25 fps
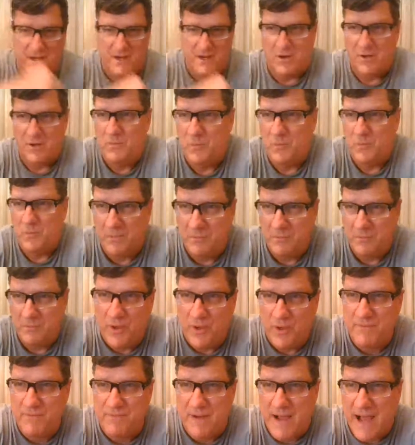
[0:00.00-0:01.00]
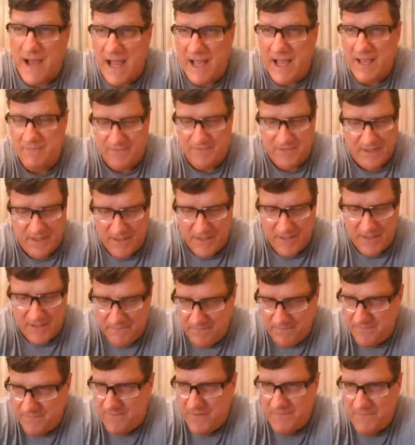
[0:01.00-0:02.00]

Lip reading: 1.5 to